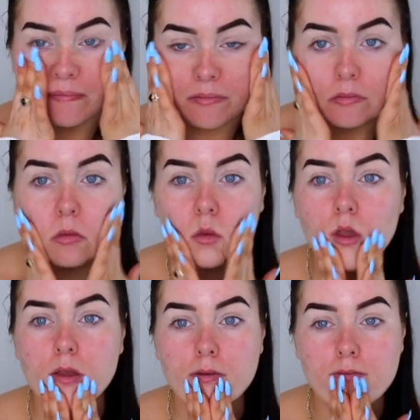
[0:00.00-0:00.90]
I
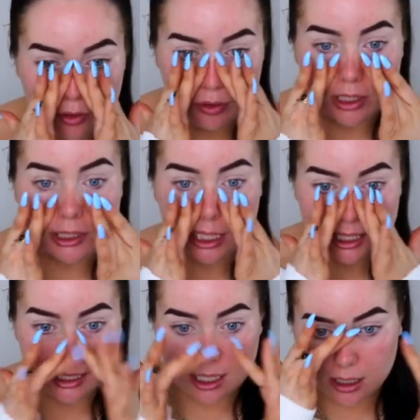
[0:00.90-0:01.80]
mainly focus
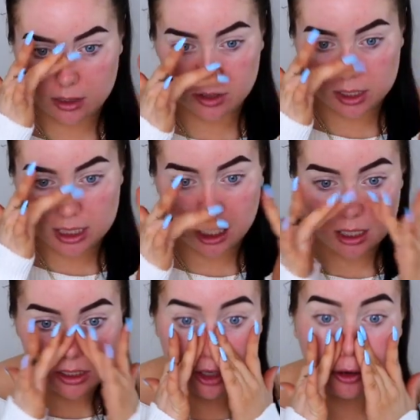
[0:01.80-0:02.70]
this in the
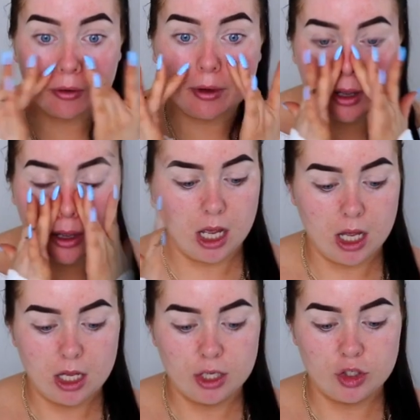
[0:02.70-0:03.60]
T-zone.
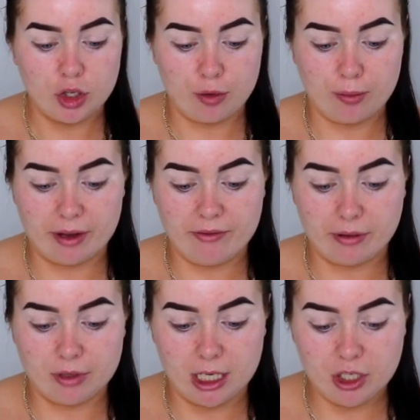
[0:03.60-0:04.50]
So my
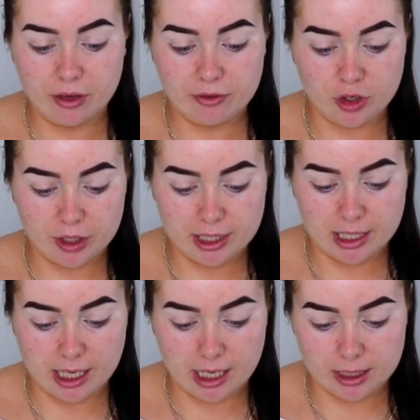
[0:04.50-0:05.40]
foundation of choice
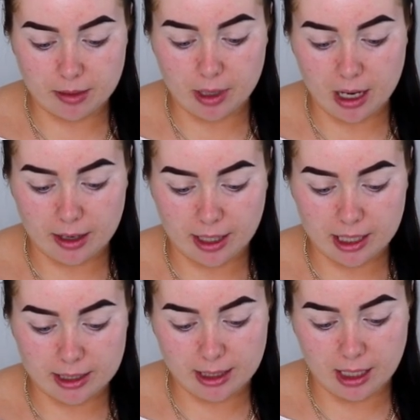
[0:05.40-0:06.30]
today is the Milani
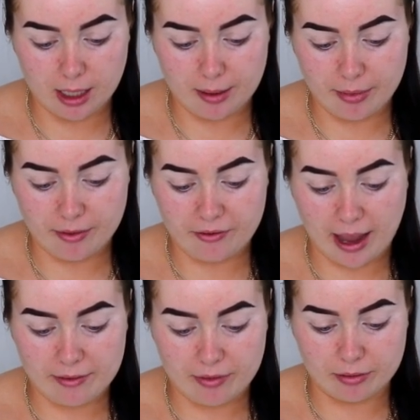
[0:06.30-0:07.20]
Conceal and
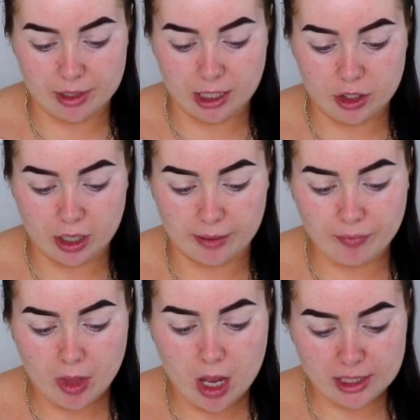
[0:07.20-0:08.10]
Perfect
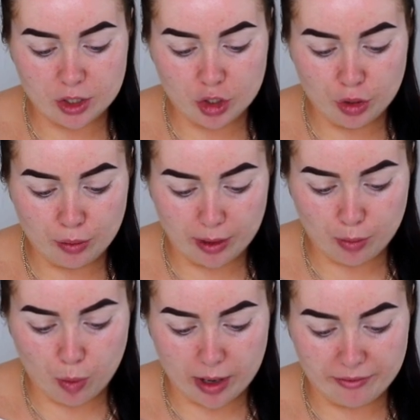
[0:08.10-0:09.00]
Foundation. It's the
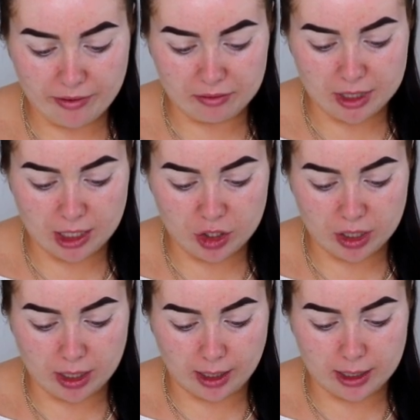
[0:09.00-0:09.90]
2-in-1
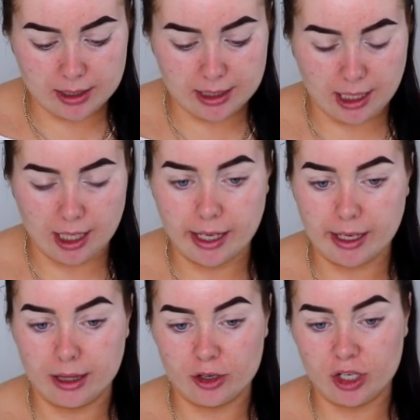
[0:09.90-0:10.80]
foundation and concealer
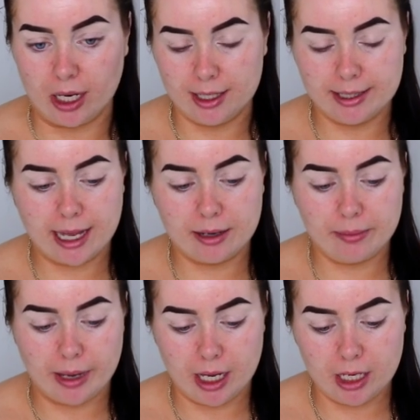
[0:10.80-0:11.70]
in the shade Sand
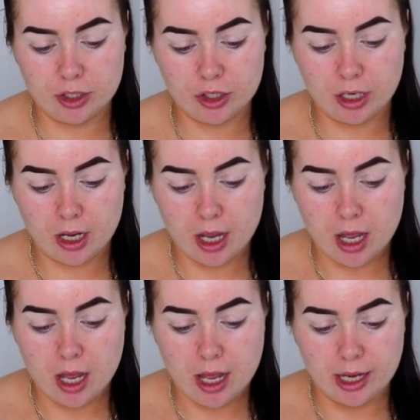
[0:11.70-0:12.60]
Beige.
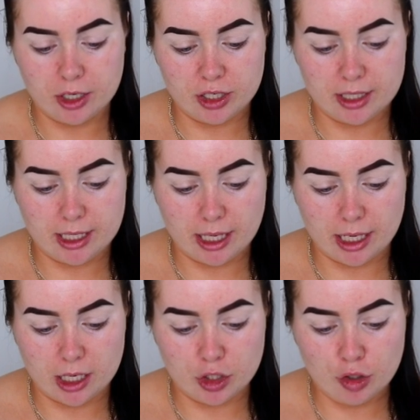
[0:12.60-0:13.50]
I just
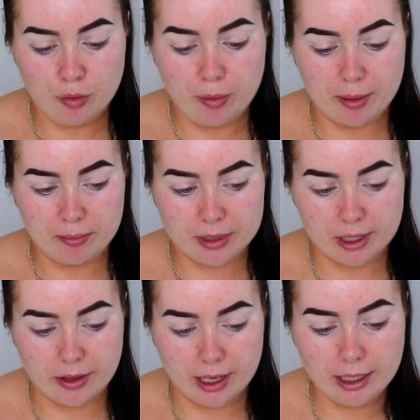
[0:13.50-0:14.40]
take 2 pumps
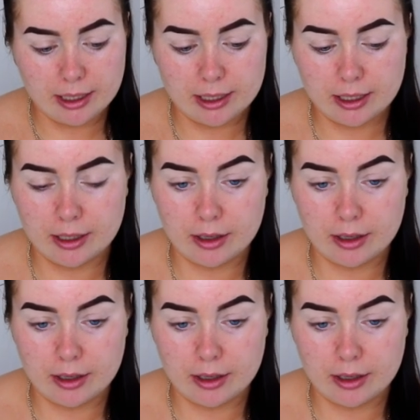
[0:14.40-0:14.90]
of this